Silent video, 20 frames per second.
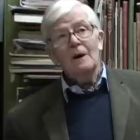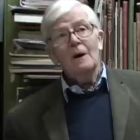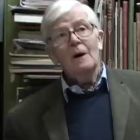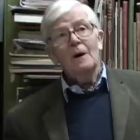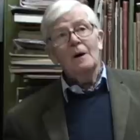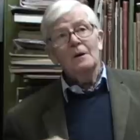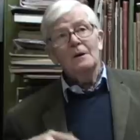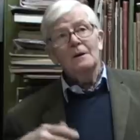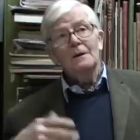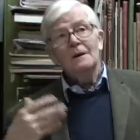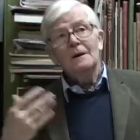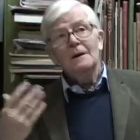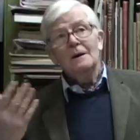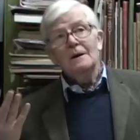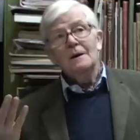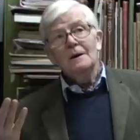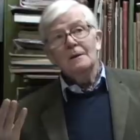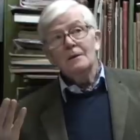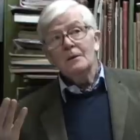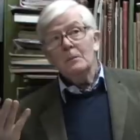on
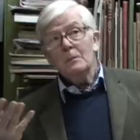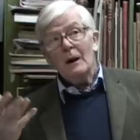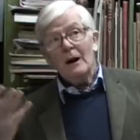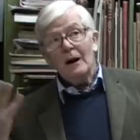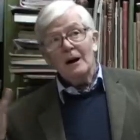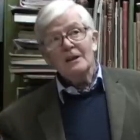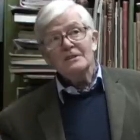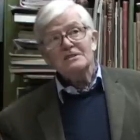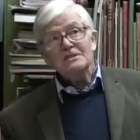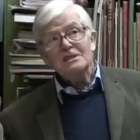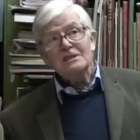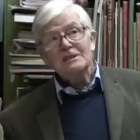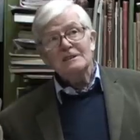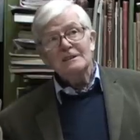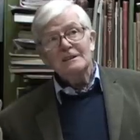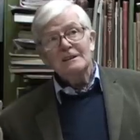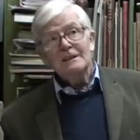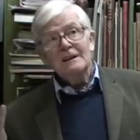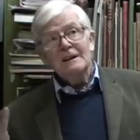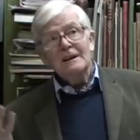the past
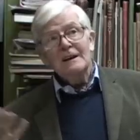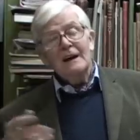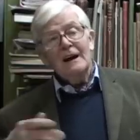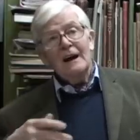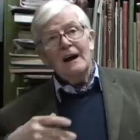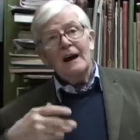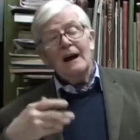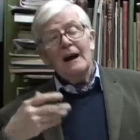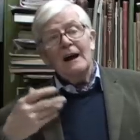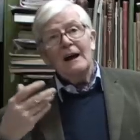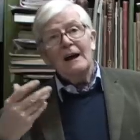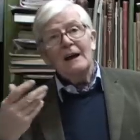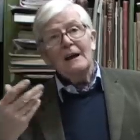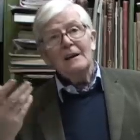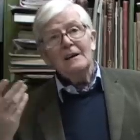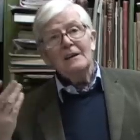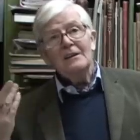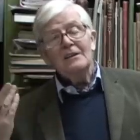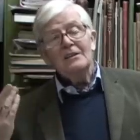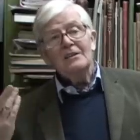
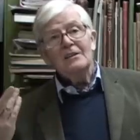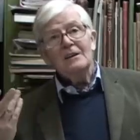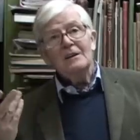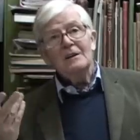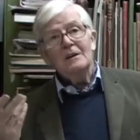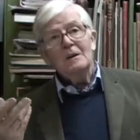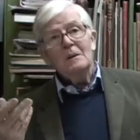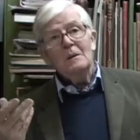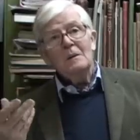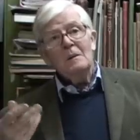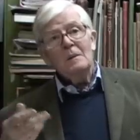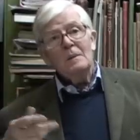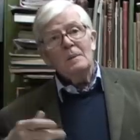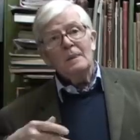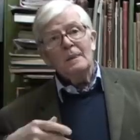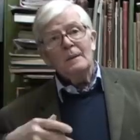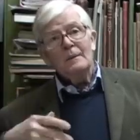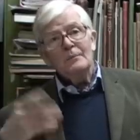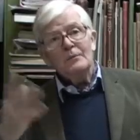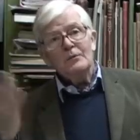and
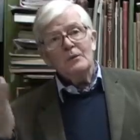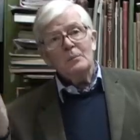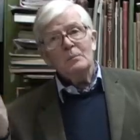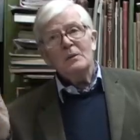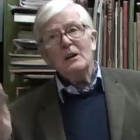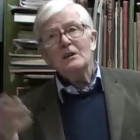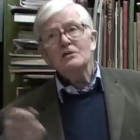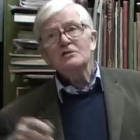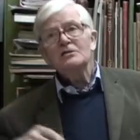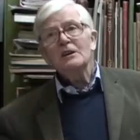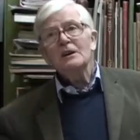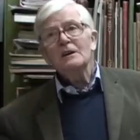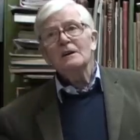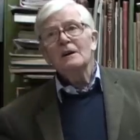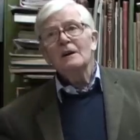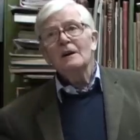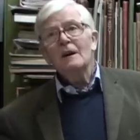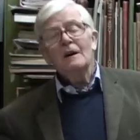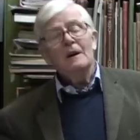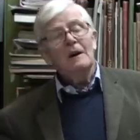the
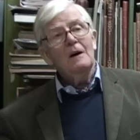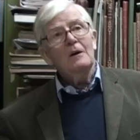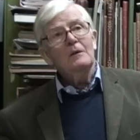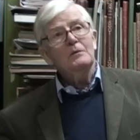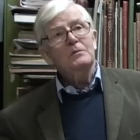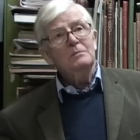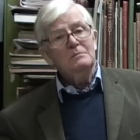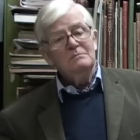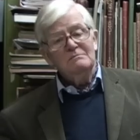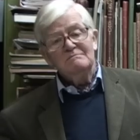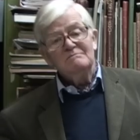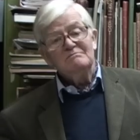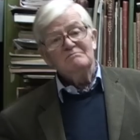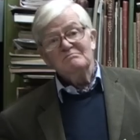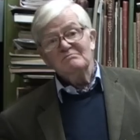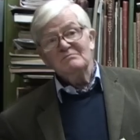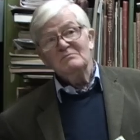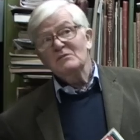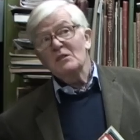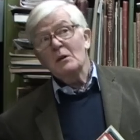pleasure of
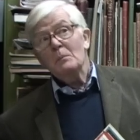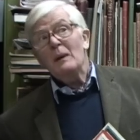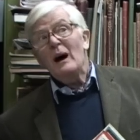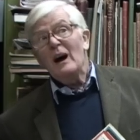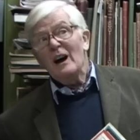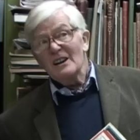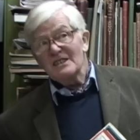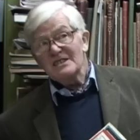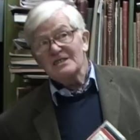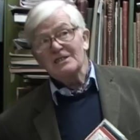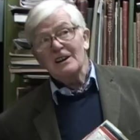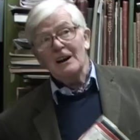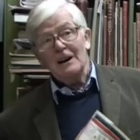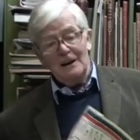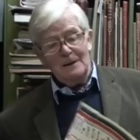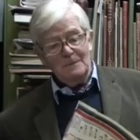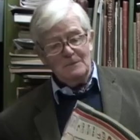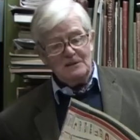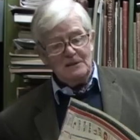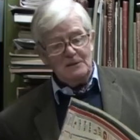the
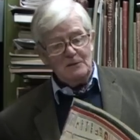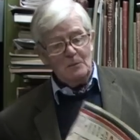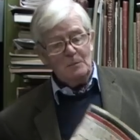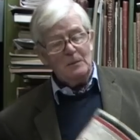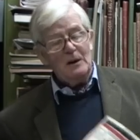pastimes of the